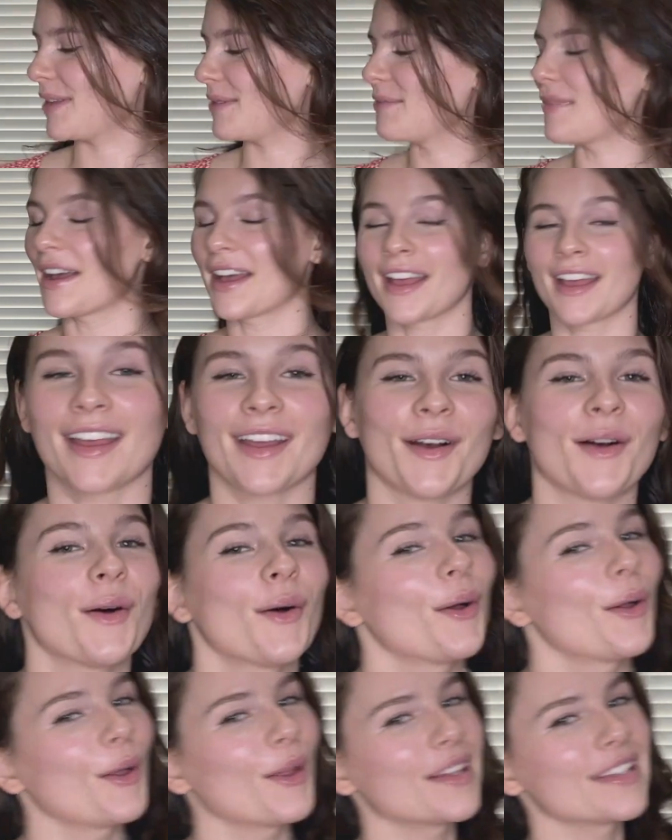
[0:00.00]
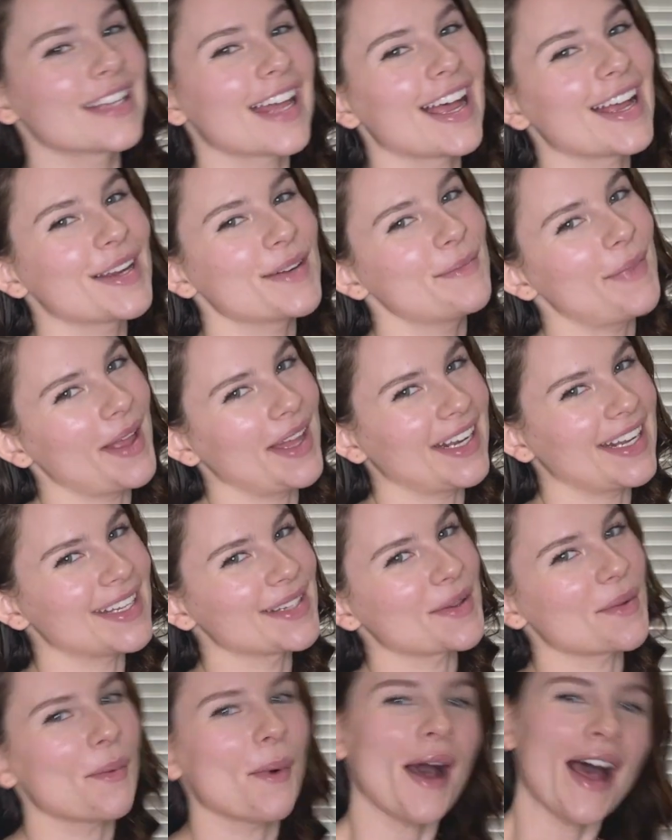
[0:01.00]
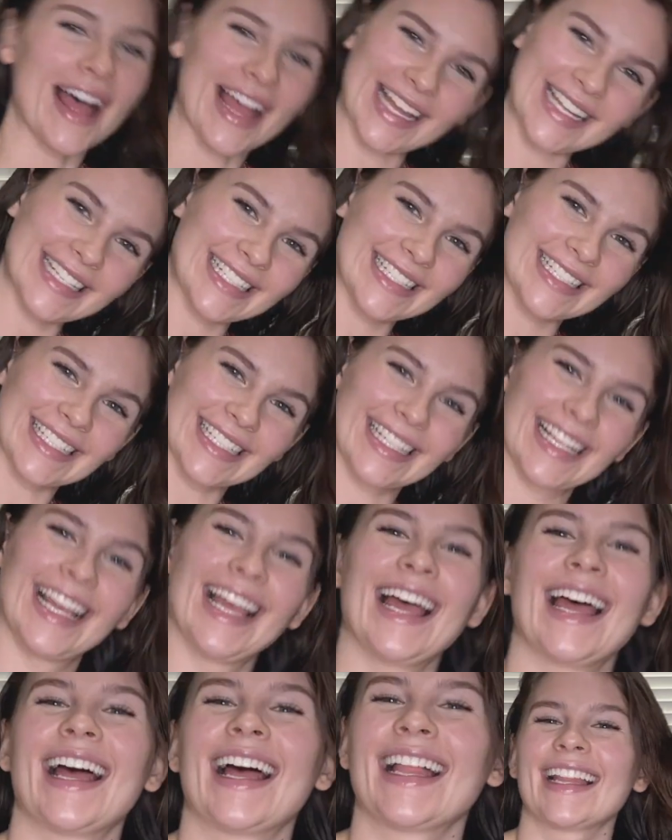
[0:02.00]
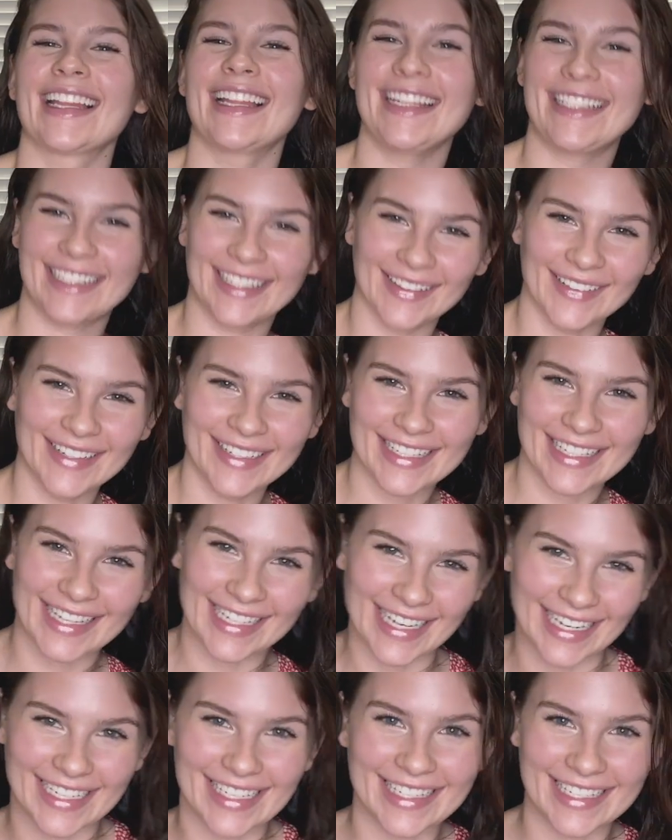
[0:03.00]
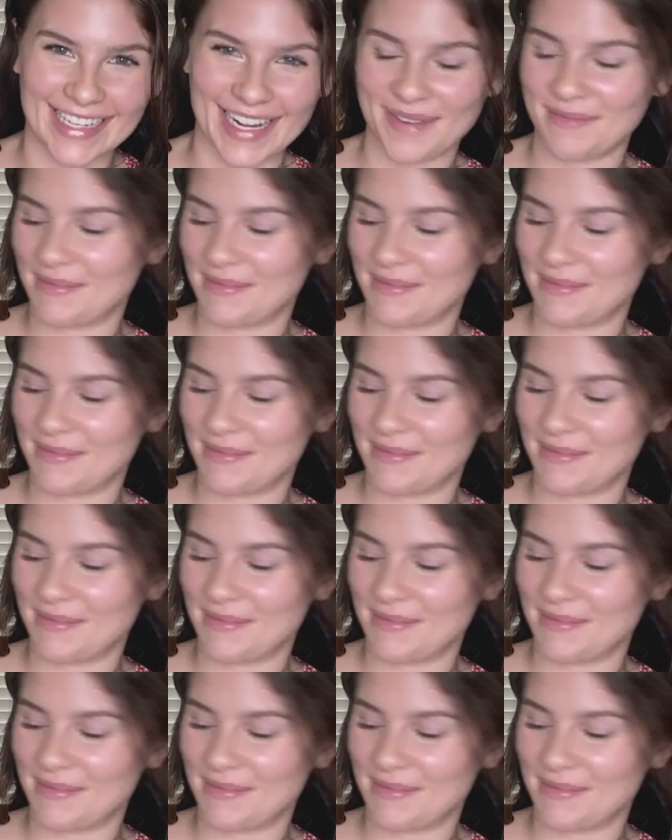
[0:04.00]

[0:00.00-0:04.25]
my whole entire bed is wet, let's go on to the next step.